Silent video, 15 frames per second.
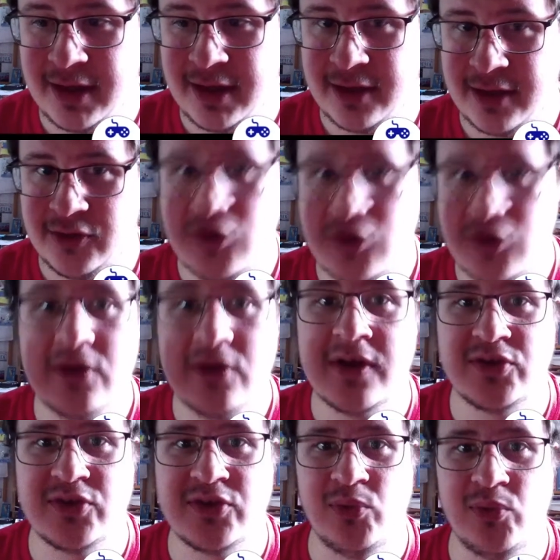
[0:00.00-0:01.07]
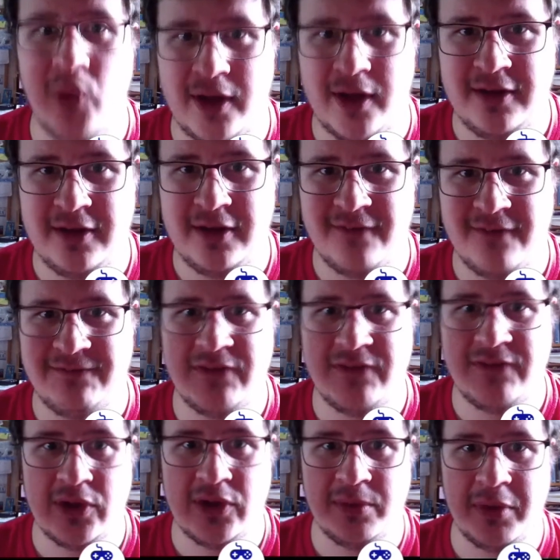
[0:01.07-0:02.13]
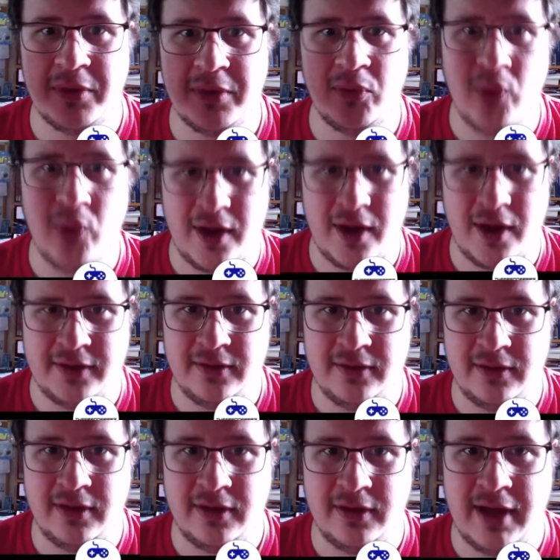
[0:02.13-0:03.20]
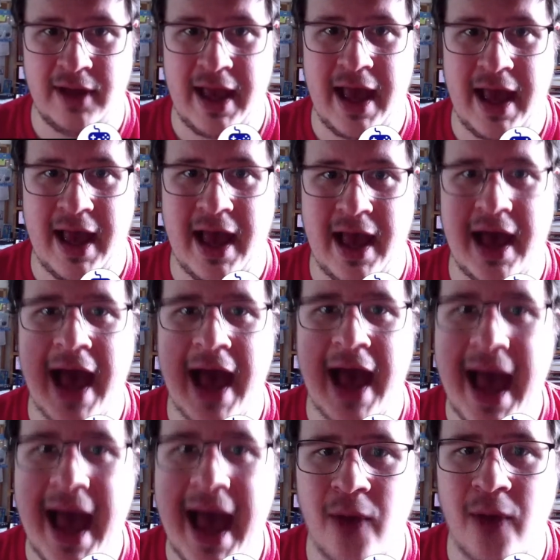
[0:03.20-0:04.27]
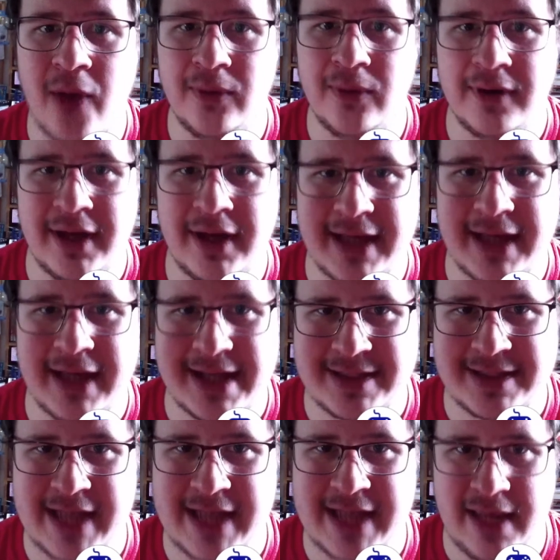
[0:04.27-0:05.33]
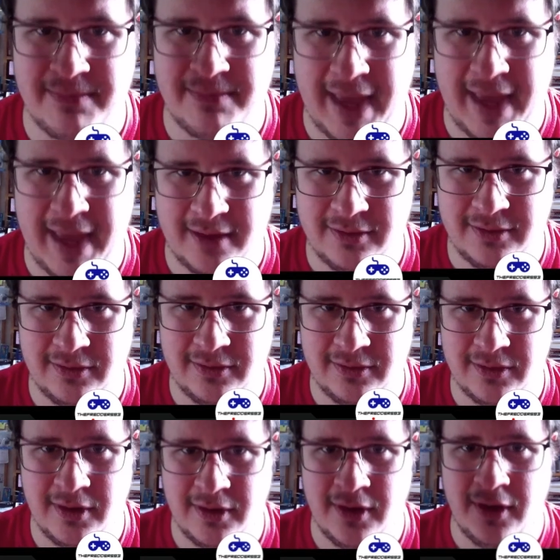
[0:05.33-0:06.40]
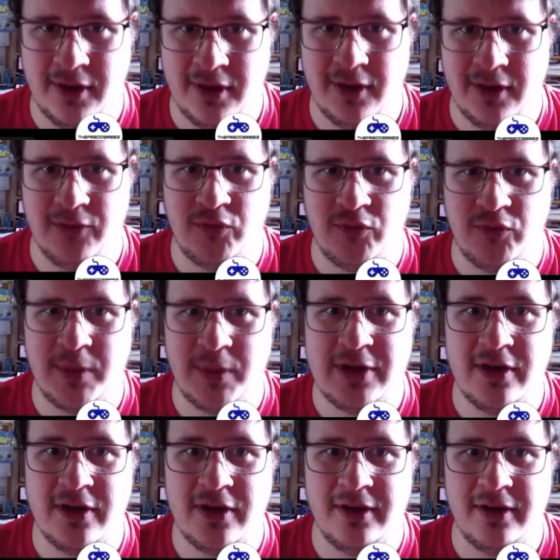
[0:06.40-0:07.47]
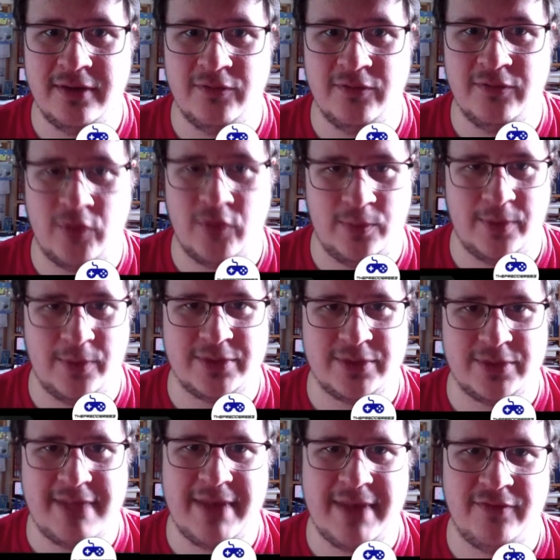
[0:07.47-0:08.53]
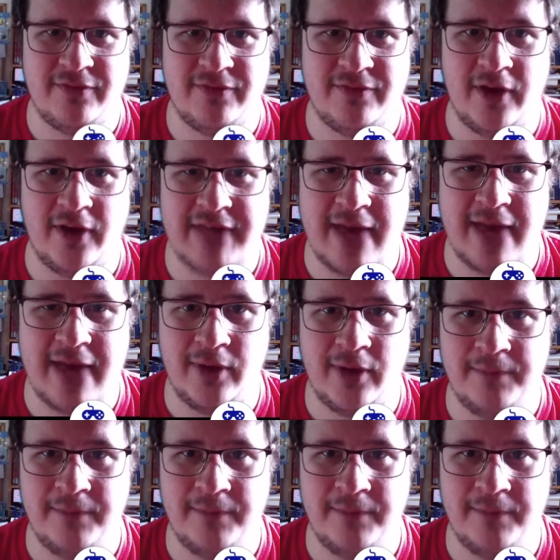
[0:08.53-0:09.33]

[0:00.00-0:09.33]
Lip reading: Newcastle 1, Fulham 1. How, against 10 men for 10 men for half an hour,